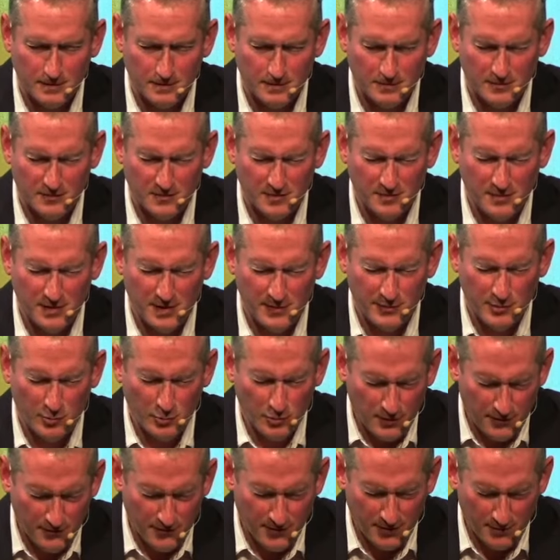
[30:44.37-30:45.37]
Not that people
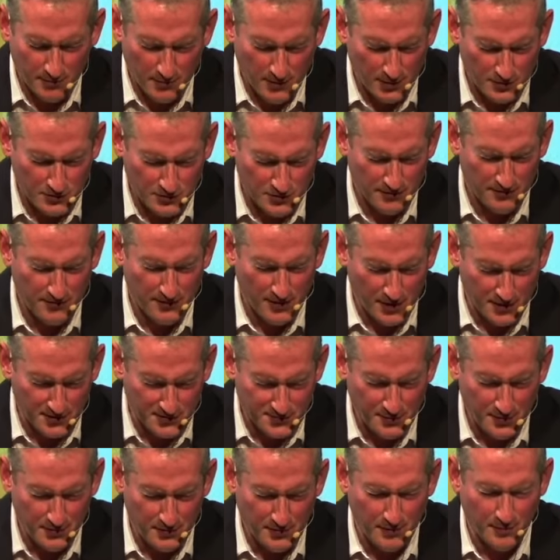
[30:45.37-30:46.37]
would think much of
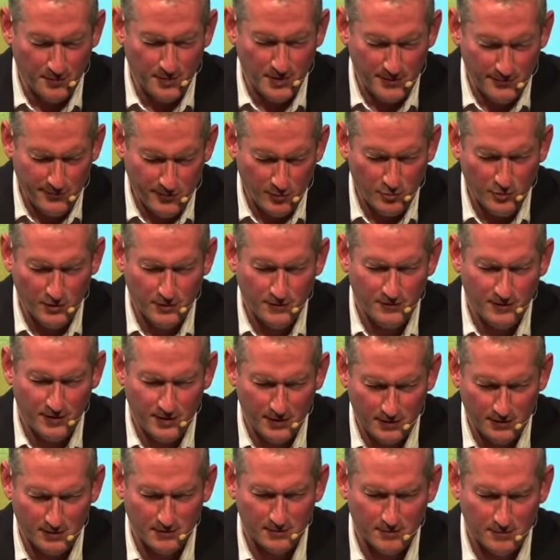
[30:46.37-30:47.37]
us, but that people would
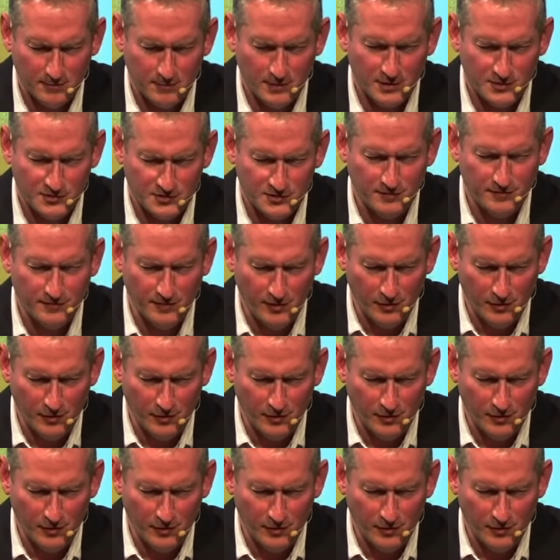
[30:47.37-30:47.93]
think much of